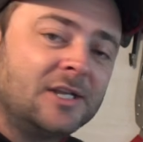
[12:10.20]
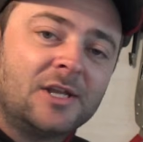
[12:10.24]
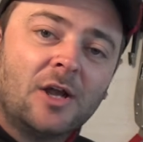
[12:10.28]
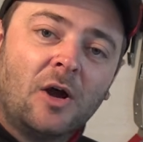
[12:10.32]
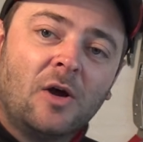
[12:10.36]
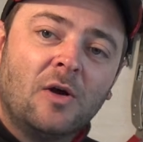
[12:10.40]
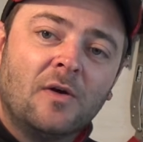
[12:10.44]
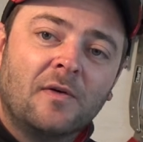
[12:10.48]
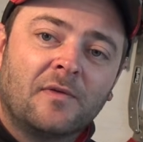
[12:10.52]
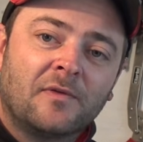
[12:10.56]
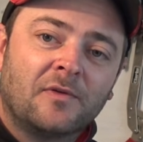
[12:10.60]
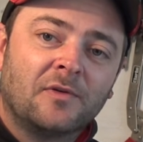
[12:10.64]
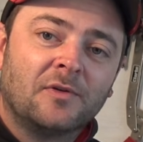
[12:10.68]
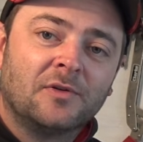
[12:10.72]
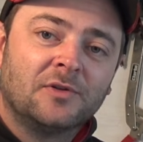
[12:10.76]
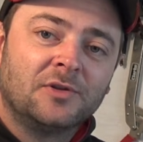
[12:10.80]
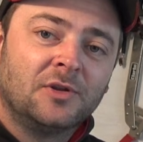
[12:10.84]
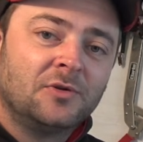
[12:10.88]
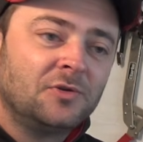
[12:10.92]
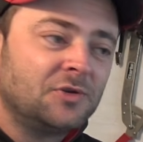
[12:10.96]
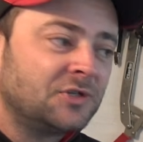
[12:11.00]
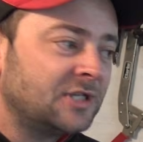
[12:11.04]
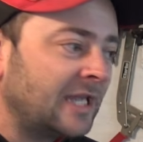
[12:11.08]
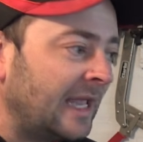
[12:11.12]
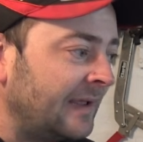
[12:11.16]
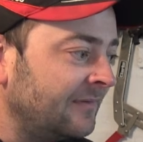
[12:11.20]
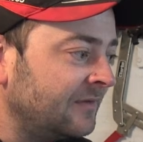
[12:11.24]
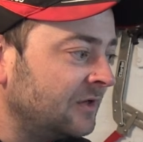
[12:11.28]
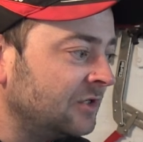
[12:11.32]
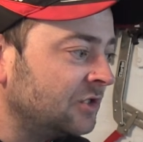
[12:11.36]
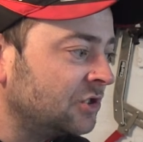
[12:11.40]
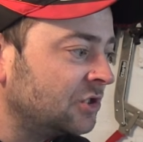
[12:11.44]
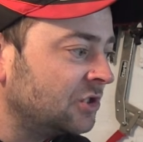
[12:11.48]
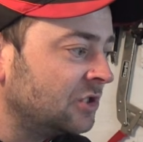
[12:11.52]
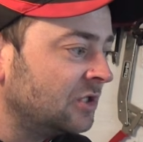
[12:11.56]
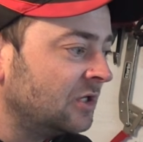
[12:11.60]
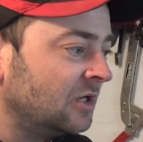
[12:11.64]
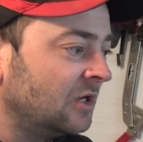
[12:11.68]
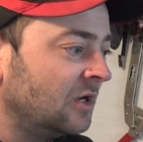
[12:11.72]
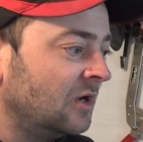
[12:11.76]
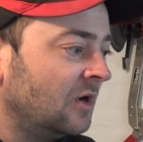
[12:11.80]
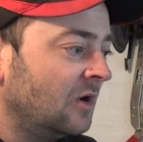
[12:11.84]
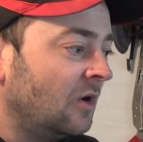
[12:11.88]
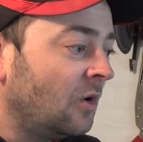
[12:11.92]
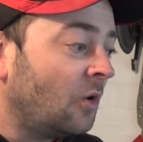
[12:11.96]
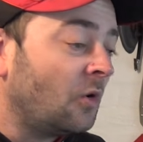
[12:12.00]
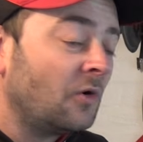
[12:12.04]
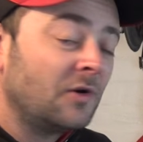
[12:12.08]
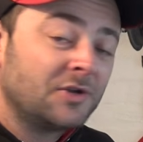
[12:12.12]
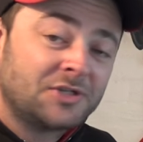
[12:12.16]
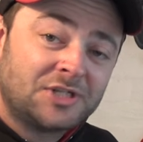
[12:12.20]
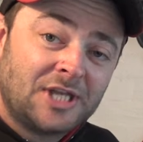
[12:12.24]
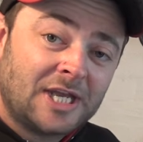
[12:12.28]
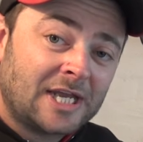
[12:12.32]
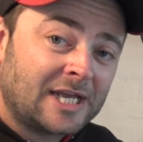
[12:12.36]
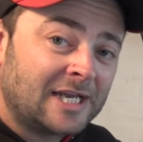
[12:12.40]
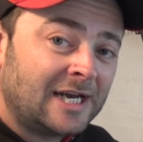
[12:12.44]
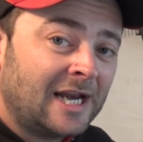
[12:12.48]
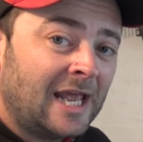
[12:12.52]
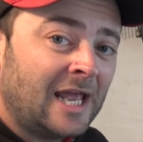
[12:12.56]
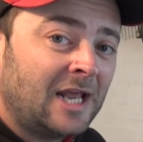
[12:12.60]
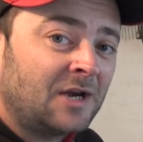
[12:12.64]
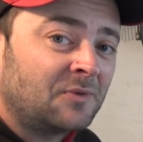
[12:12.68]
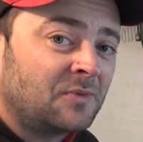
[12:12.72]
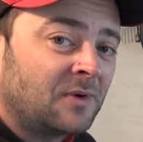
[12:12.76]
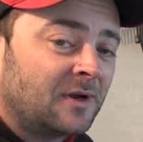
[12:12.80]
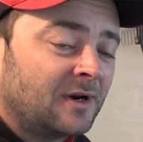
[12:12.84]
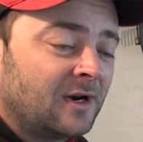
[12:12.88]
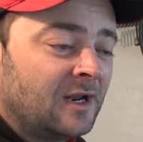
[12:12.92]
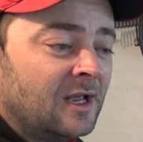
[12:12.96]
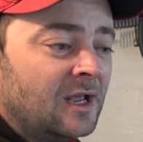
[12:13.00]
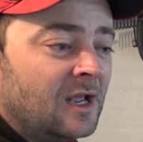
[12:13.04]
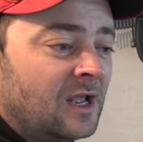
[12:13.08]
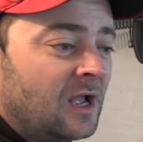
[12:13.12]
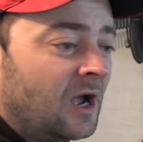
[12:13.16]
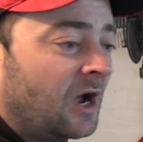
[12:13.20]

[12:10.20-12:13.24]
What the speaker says: go for a new Savage or a second-hand one.